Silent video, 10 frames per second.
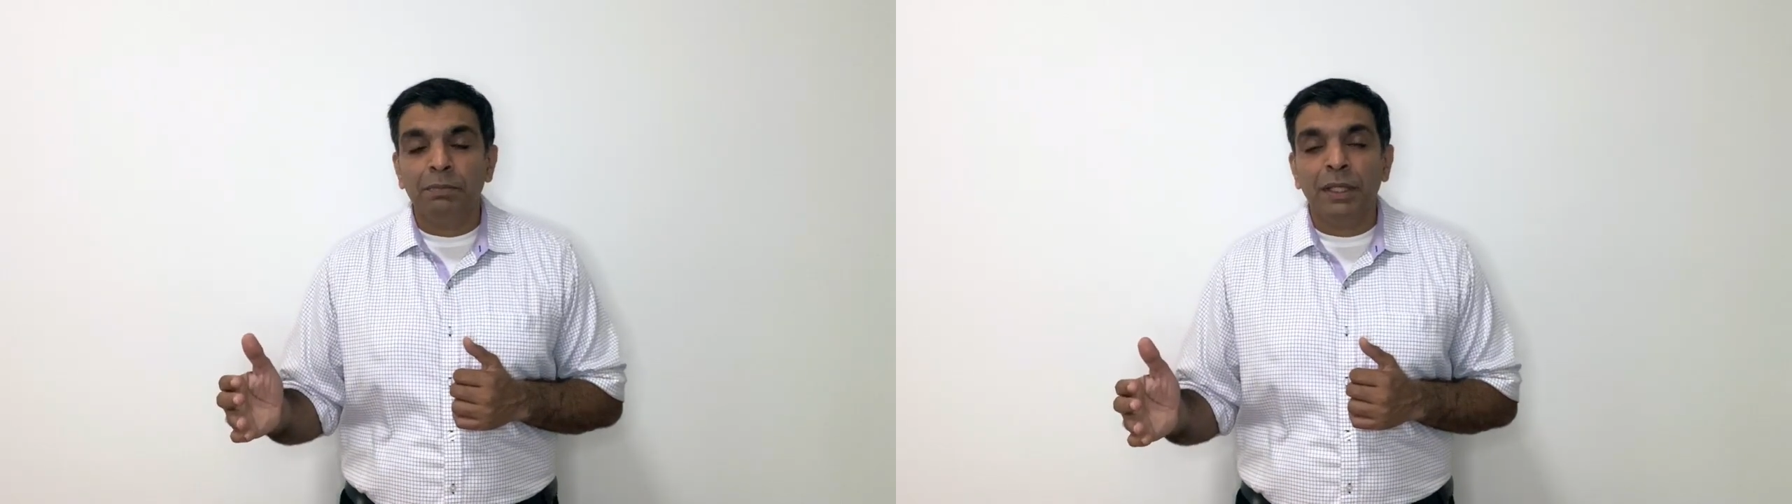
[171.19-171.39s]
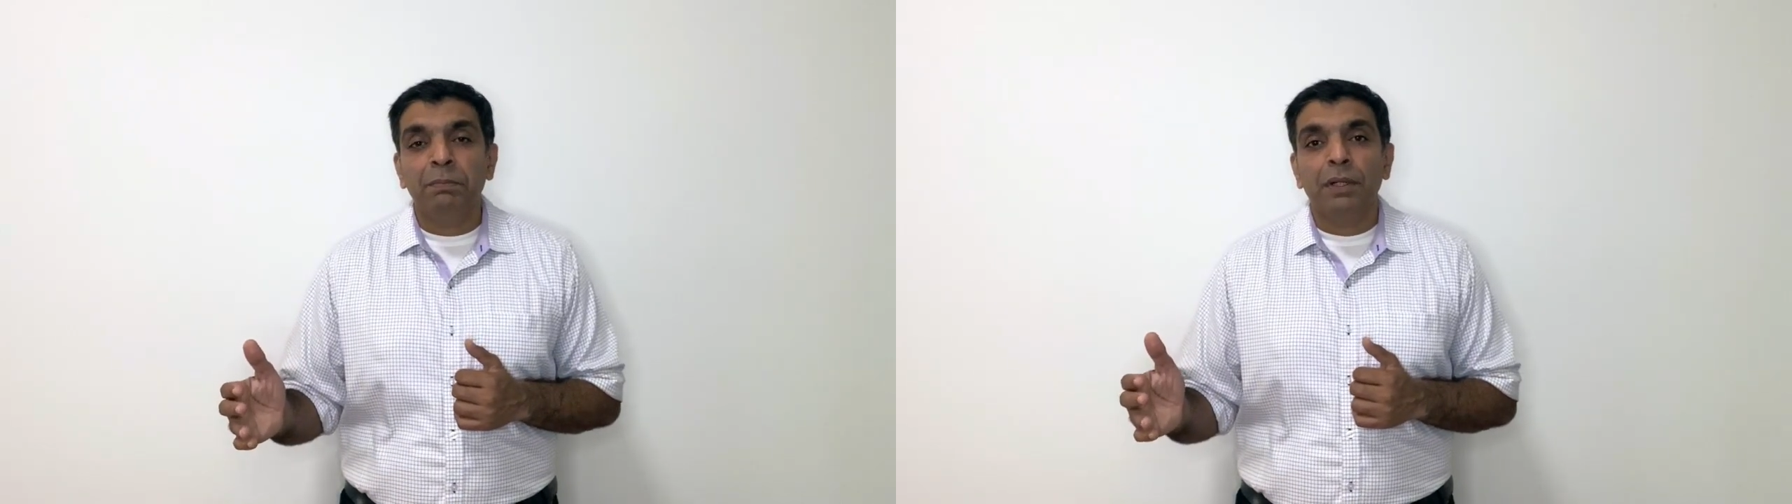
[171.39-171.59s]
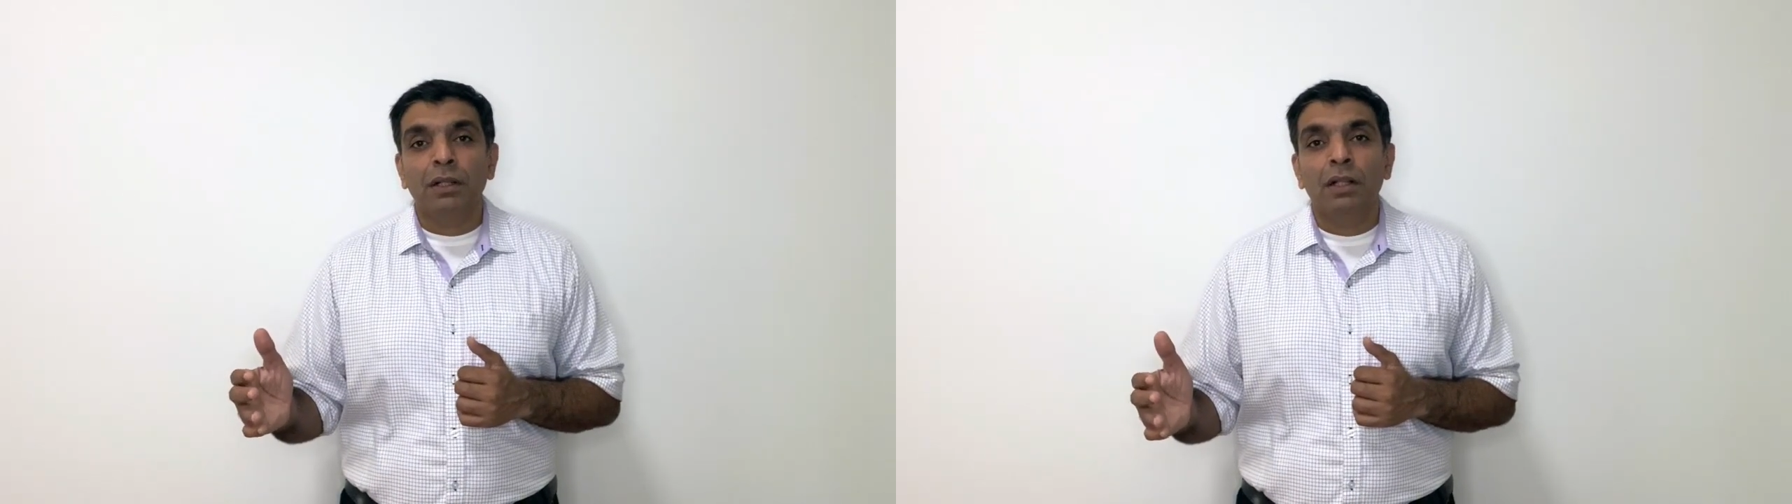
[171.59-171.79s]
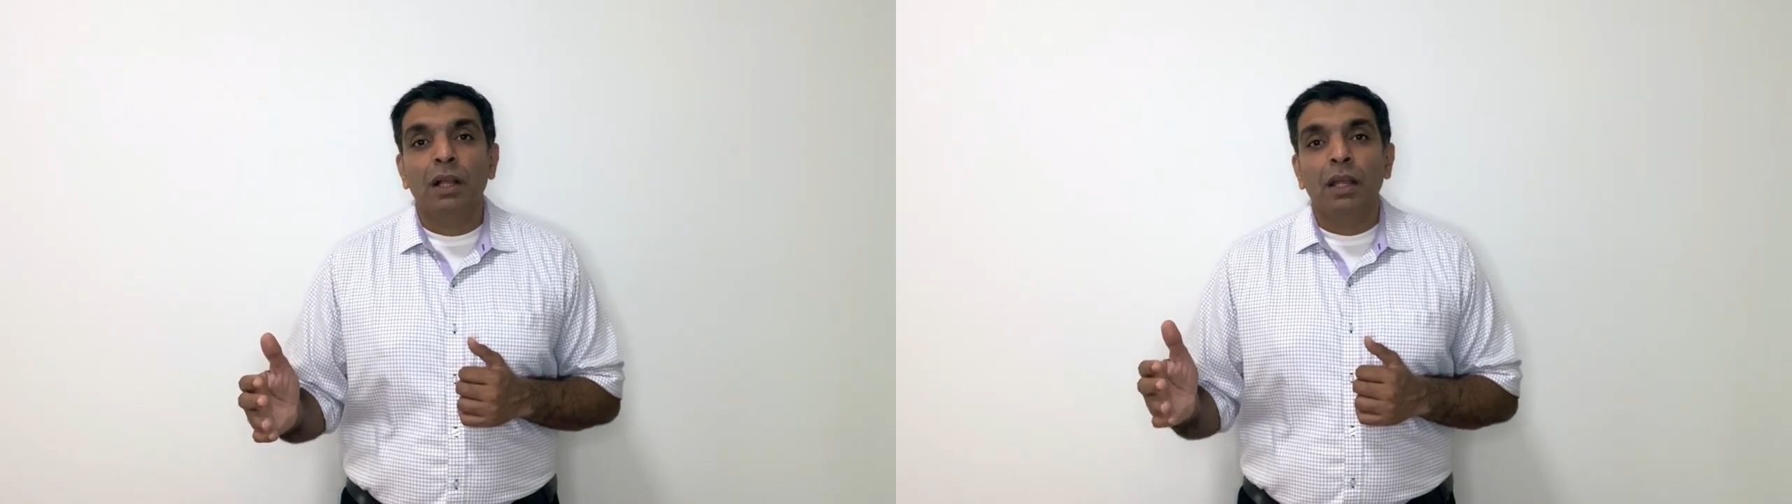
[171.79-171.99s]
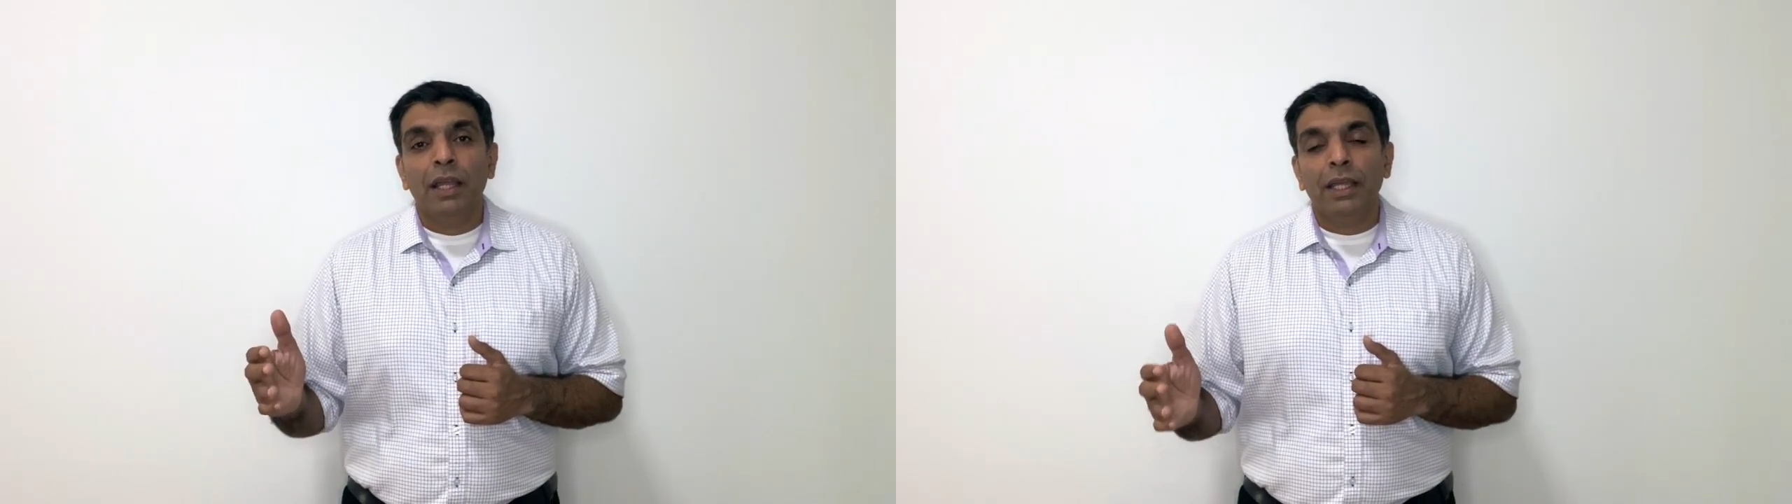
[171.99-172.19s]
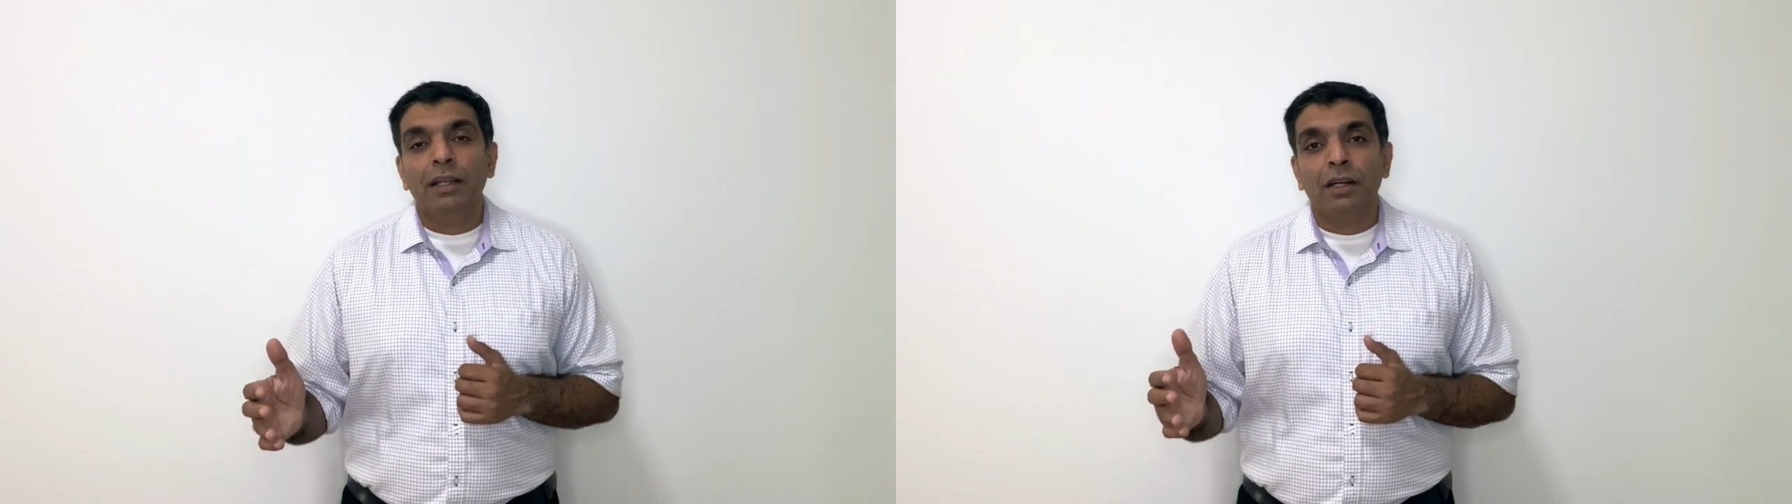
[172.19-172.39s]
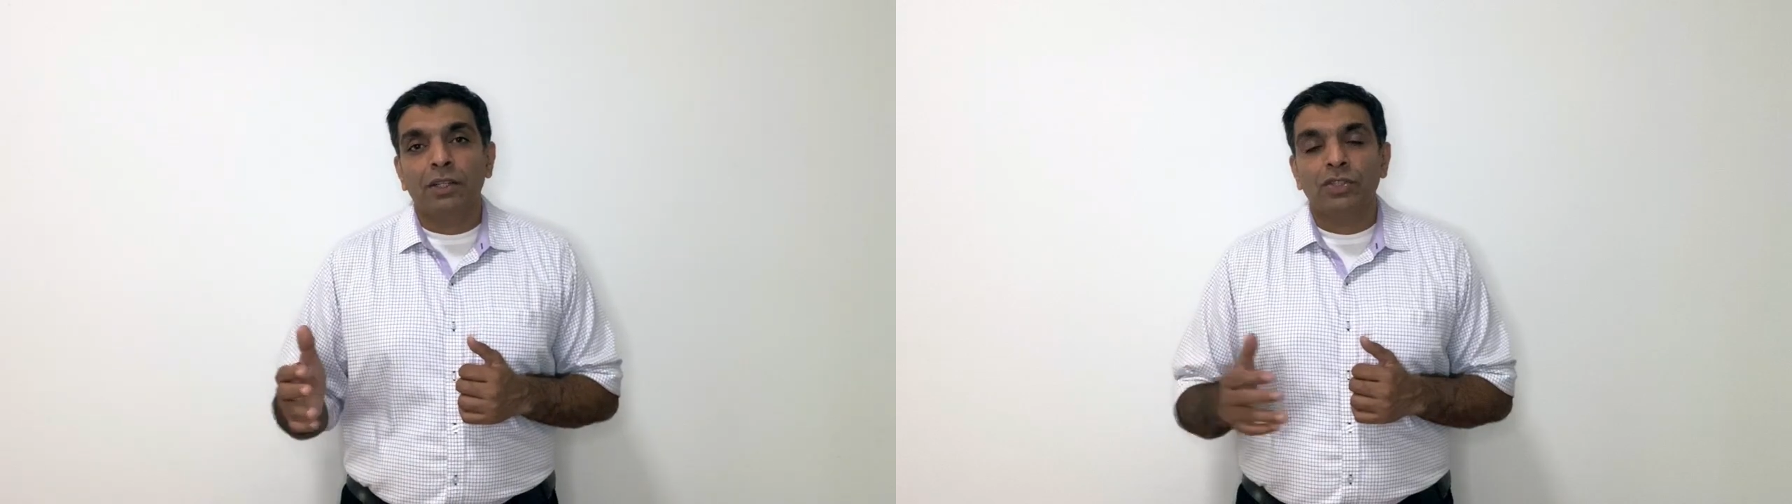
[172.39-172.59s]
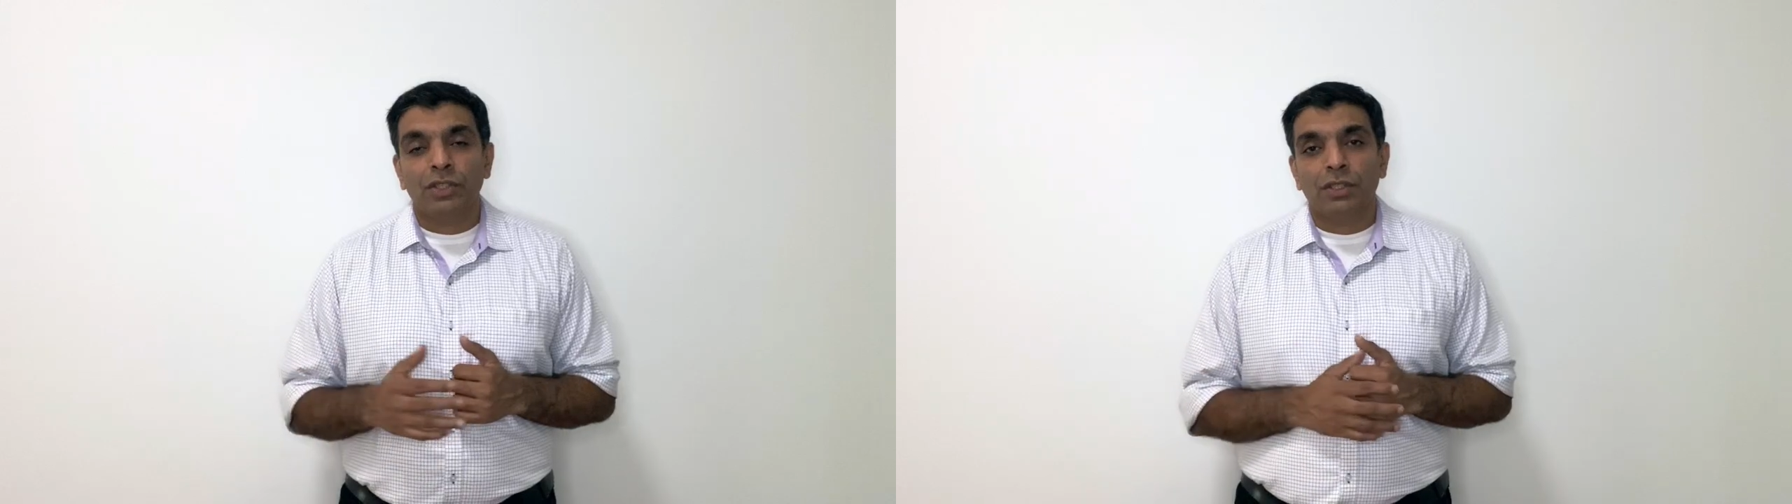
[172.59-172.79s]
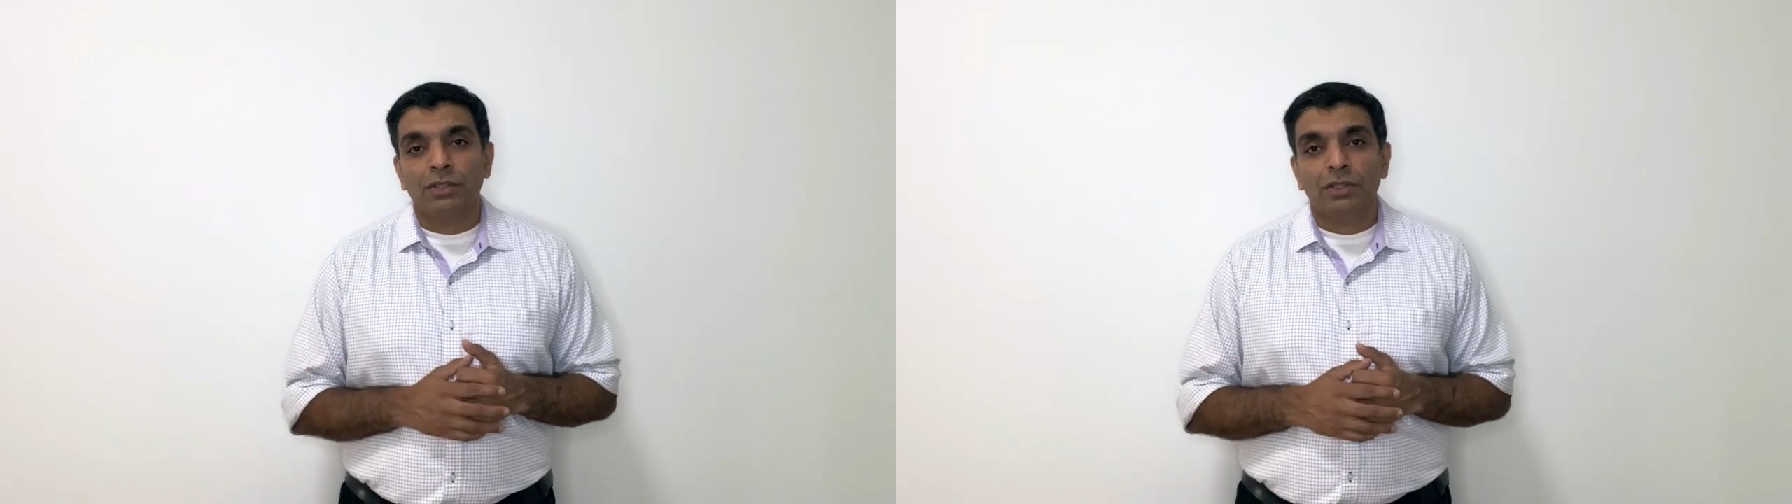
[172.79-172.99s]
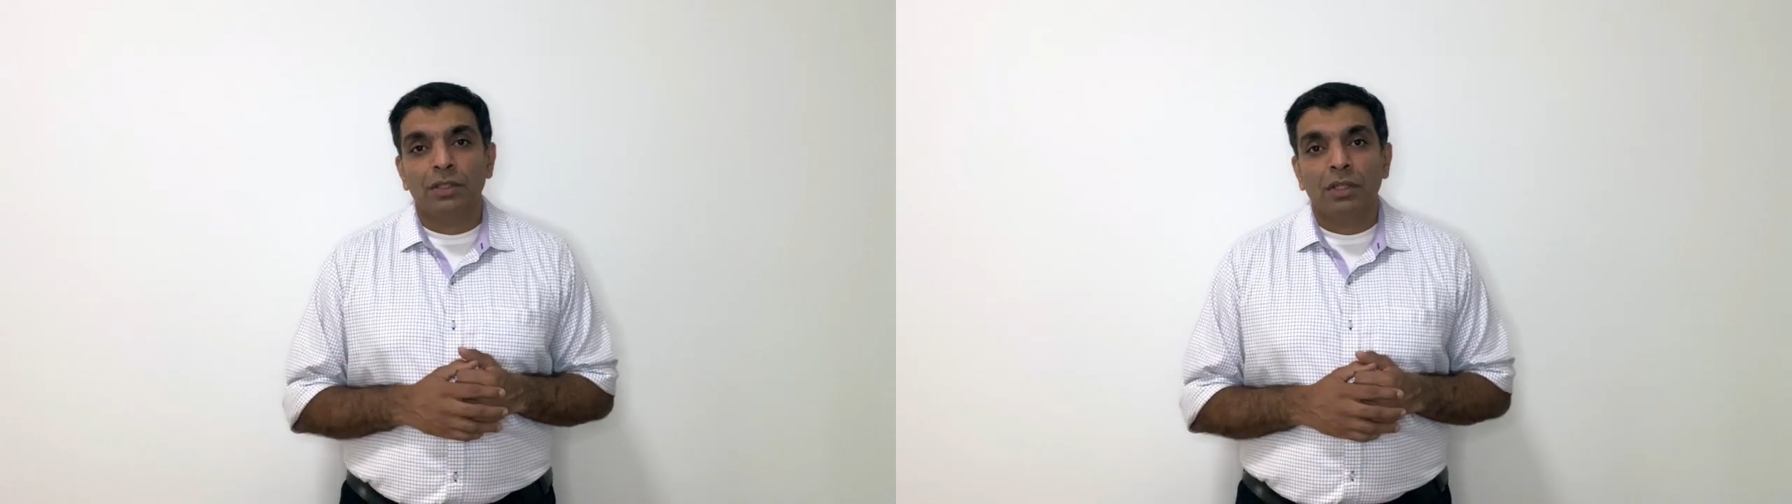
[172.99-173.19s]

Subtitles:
people in her church.